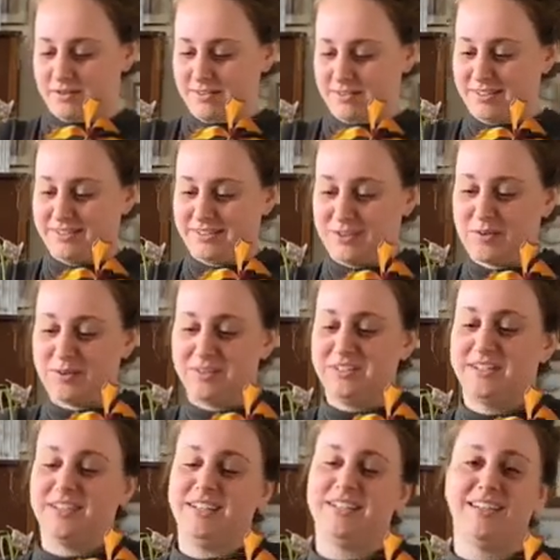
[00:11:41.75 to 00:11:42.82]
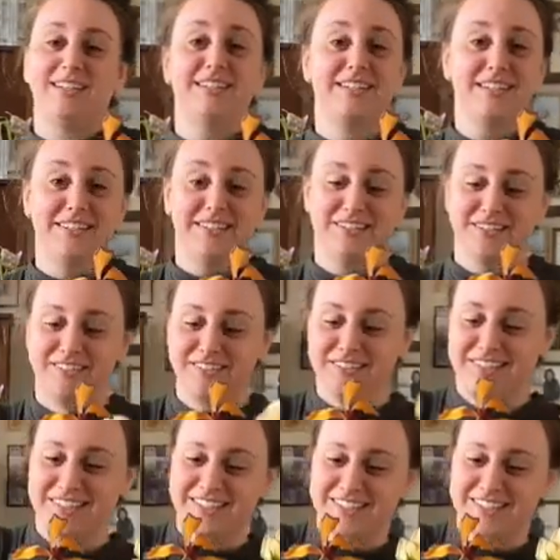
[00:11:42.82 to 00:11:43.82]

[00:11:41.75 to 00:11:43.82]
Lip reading: as quarantine continues.